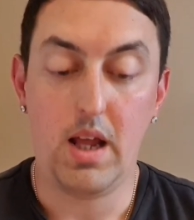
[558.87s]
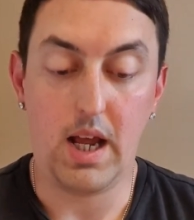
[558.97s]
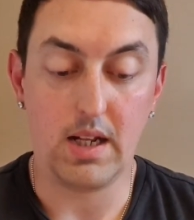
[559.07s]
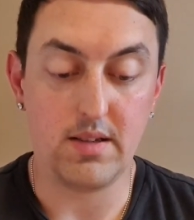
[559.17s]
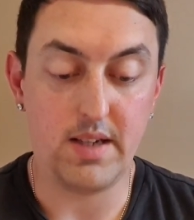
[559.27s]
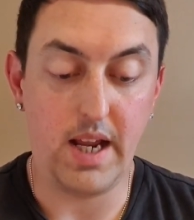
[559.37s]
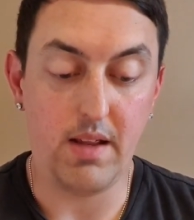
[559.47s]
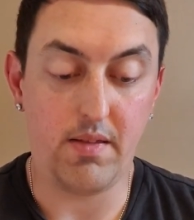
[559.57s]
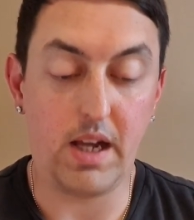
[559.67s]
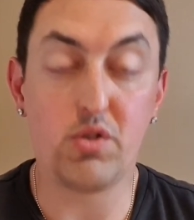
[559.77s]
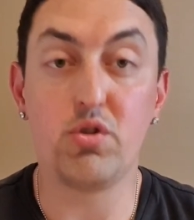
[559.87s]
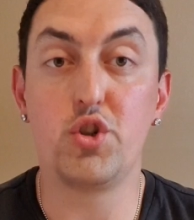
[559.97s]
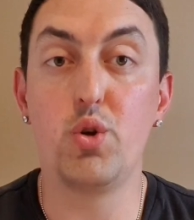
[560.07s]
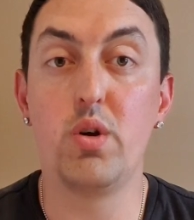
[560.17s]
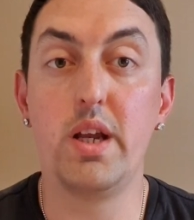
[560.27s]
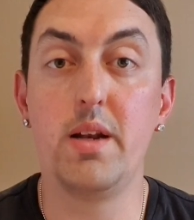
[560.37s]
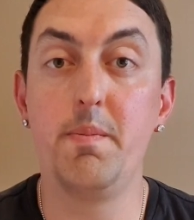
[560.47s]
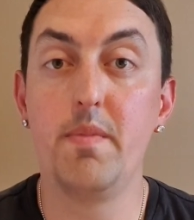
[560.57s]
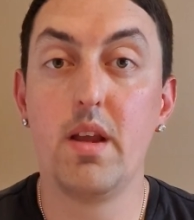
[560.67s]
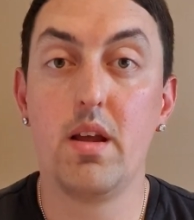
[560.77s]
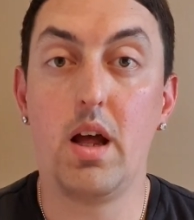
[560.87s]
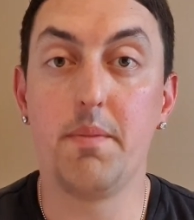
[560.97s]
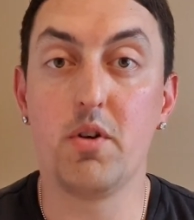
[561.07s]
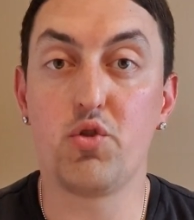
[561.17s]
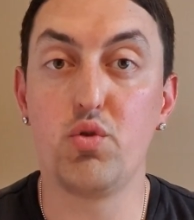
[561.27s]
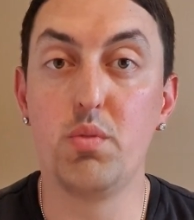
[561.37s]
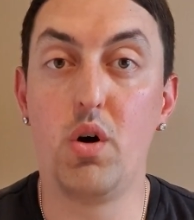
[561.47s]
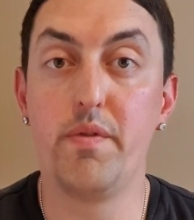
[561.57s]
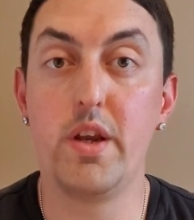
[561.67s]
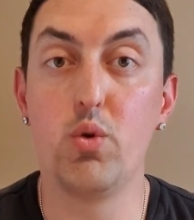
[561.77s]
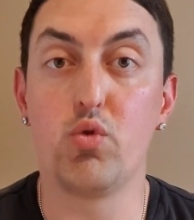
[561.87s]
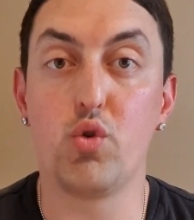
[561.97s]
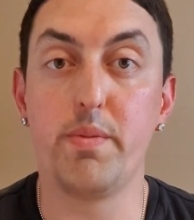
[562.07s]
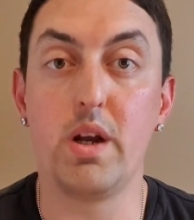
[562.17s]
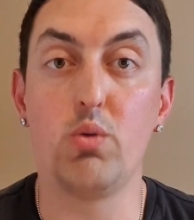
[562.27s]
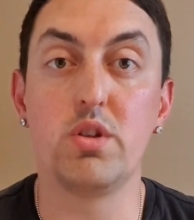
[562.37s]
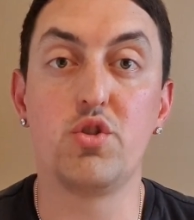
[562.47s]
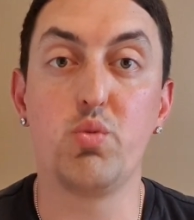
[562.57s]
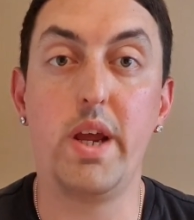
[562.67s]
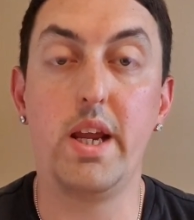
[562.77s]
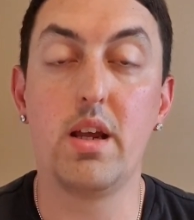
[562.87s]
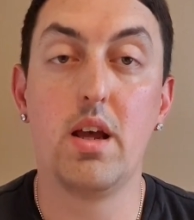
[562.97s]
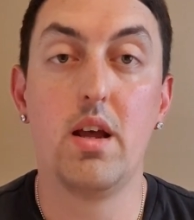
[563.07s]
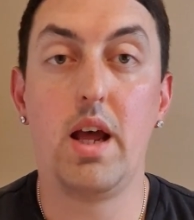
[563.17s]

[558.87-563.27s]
And thanks for tuning in. I've got some more videos coming out this week.